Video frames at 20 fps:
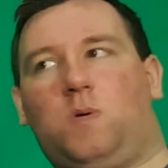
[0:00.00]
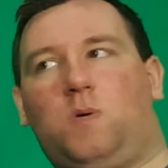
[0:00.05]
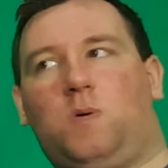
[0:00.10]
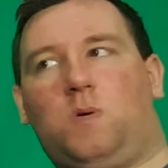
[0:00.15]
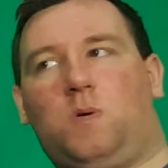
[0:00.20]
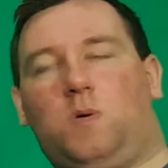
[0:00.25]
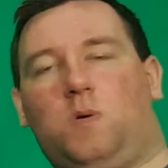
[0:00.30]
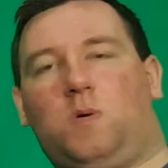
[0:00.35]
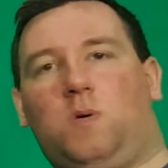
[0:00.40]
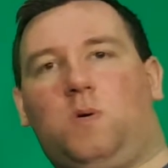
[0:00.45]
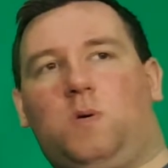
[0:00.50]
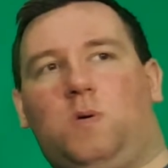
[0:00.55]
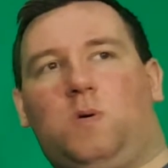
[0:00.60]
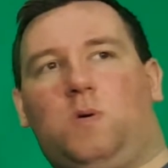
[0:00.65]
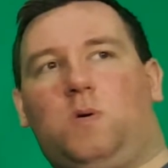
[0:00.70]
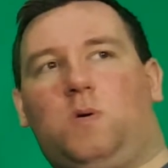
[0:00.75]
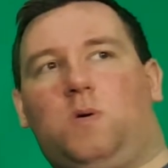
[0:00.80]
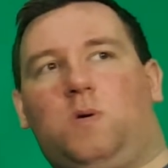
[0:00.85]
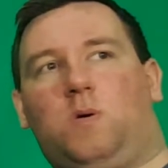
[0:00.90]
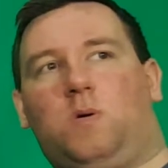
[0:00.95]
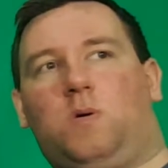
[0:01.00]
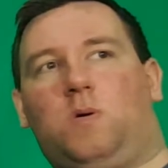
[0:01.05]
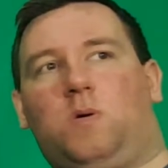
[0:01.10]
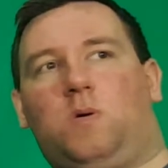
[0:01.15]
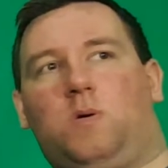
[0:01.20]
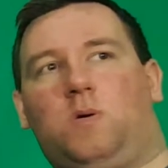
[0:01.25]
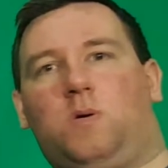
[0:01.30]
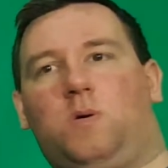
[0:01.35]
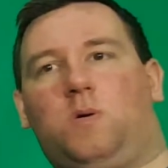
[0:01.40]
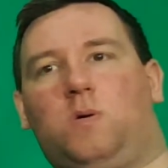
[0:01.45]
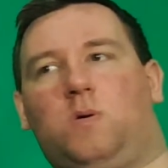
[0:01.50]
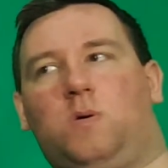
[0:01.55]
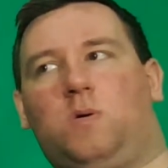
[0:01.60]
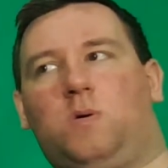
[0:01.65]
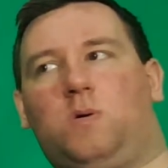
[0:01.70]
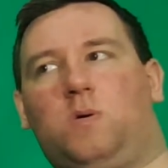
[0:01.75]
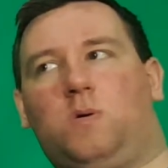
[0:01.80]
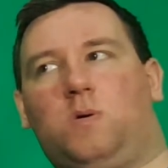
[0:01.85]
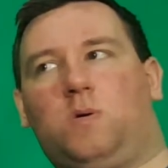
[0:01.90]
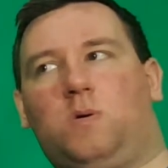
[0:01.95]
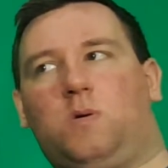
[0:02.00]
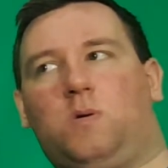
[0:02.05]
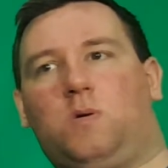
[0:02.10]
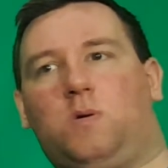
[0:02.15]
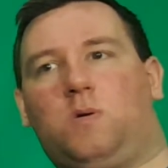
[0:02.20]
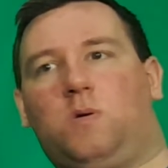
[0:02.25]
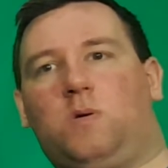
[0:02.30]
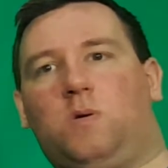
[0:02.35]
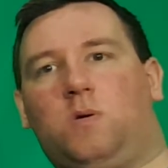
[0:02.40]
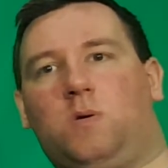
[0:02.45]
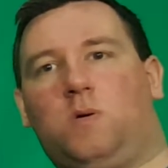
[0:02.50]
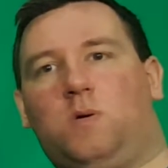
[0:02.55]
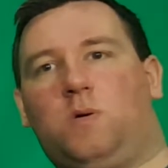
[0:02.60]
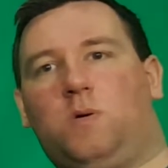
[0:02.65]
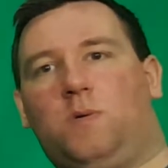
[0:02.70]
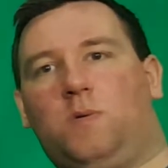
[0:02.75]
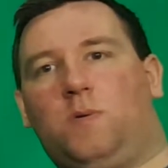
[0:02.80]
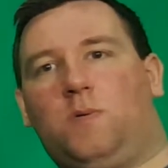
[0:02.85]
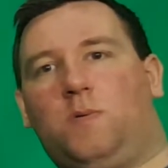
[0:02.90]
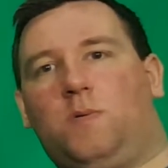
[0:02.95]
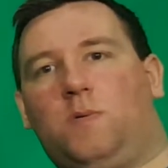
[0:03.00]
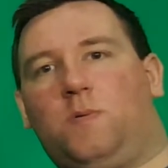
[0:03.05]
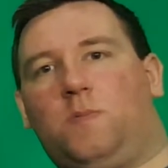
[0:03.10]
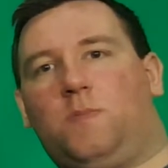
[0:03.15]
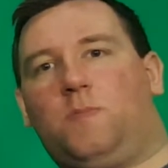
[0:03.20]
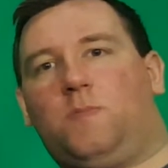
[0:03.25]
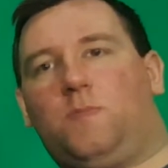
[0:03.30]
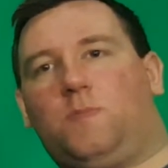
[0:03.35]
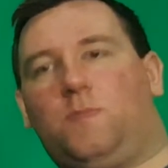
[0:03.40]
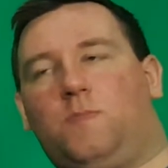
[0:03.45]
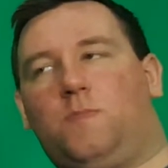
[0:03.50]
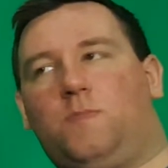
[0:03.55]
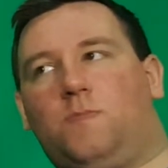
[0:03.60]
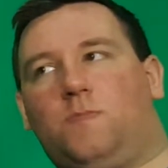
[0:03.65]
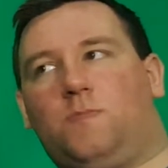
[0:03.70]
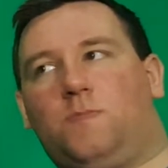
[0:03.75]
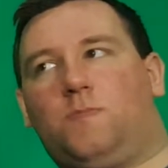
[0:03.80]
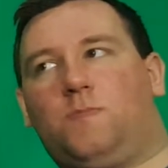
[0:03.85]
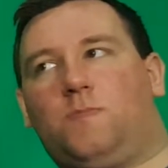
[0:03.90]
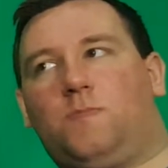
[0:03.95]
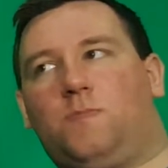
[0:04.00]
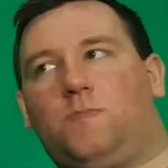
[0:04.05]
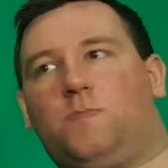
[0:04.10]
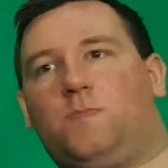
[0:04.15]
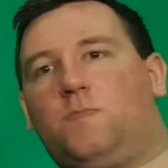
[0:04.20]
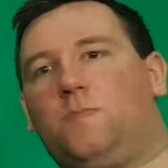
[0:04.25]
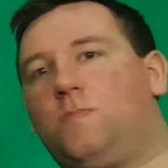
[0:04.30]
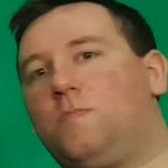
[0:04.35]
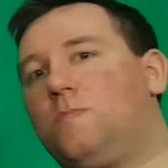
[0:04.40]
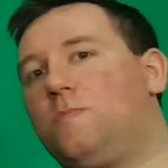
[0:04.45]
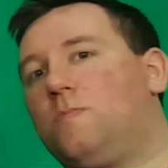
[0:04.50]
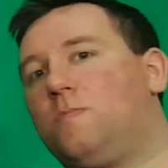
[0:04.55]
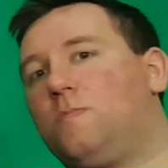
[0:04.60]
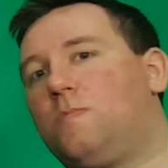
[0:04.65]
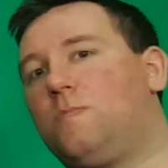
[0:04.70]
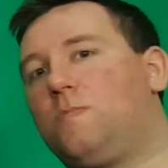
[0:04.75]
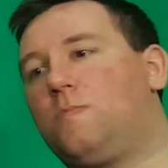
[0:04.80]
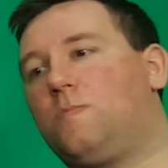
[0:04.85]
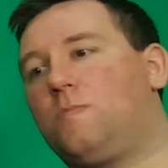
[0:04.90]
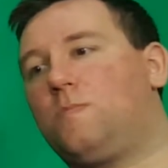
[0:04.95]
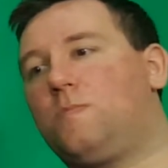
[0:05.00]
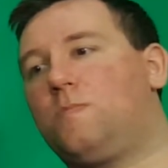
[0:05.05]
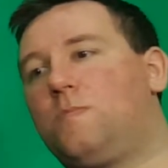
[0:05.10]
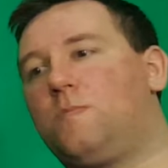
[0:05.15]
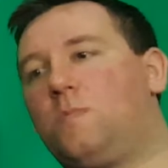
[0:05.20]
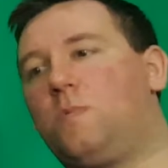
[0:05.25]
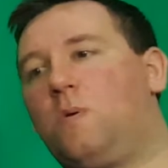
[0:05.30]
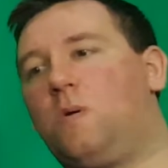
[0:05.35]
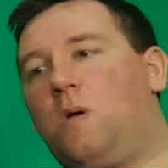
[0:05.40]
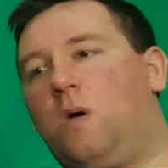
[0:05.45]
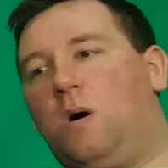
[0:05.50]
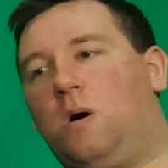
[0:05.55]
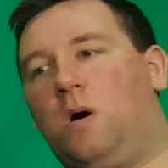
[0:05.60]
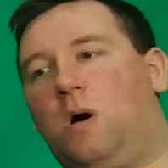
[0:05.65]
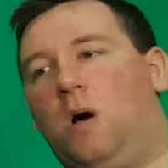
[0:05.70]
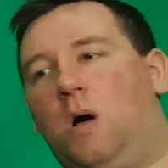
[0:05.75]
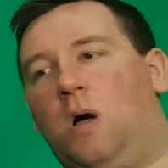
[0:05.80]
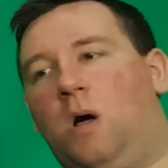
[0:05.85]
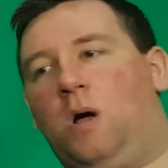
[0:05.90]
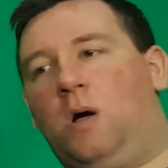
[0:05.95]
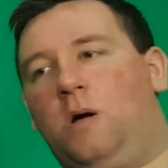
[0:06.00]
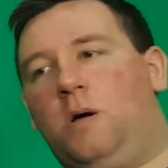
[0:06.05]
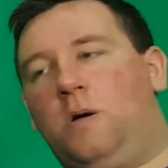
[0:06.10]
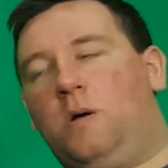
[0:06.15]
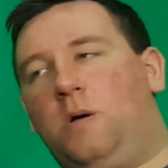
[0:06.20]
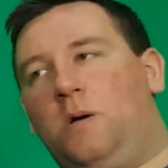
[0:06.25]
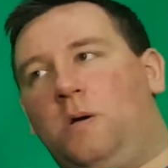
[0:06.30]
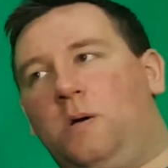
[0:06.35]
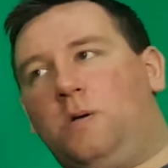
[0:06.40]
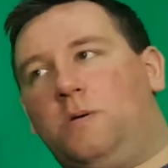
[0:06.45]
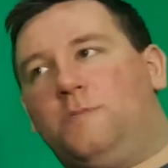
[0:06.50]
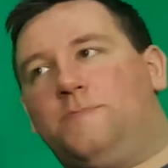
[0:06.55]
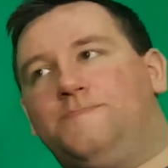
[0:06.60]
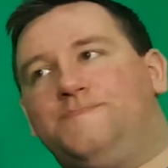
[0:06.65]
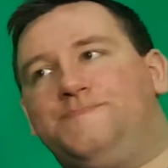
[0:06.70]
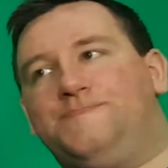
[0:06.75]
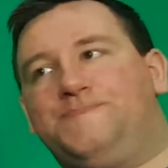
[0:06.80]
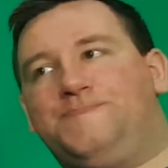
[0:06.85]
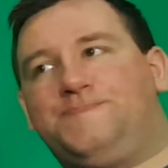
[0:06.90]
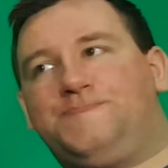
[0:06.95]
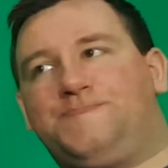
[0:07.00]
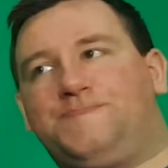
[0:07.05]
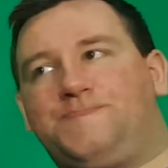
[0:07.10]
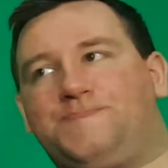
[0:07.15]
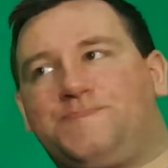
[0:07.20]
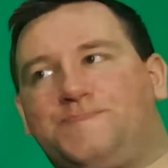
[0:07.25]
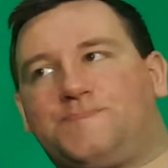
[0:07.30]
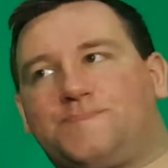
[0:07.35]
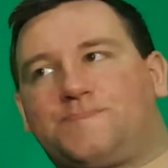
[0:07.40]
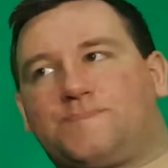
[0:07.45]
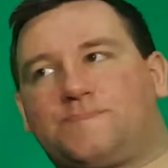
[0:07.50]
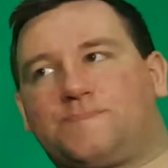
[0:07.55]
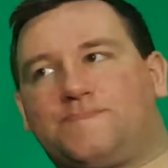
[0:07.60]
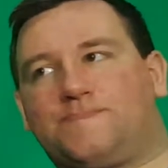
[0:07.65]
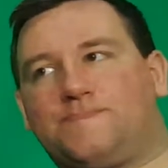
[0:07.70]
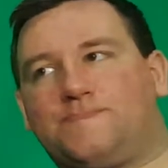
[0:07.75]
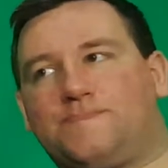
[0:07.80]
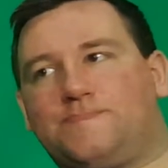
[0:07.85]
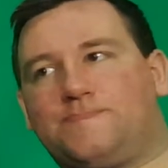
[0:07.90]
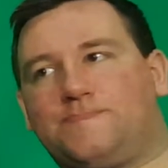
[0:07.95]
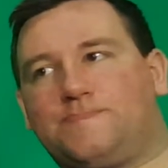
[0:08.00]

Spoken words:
This person isn't speaking.